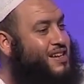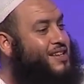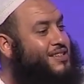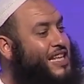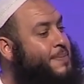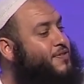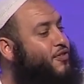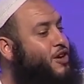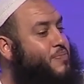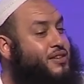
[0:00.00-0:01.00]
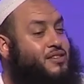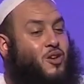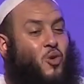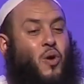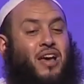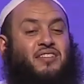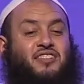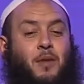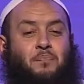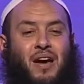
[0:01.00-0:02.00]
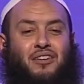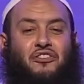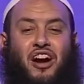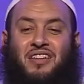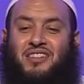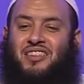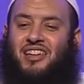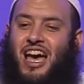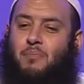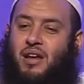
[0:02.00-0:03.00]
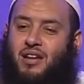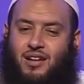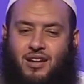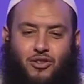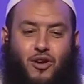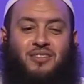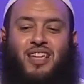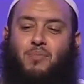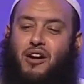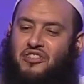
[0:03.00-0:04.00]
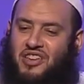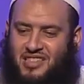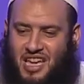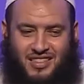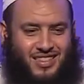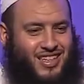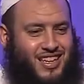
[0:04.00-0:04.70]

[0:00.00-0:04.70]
sleeps for a bit, wakes up and finds the camel right above his head.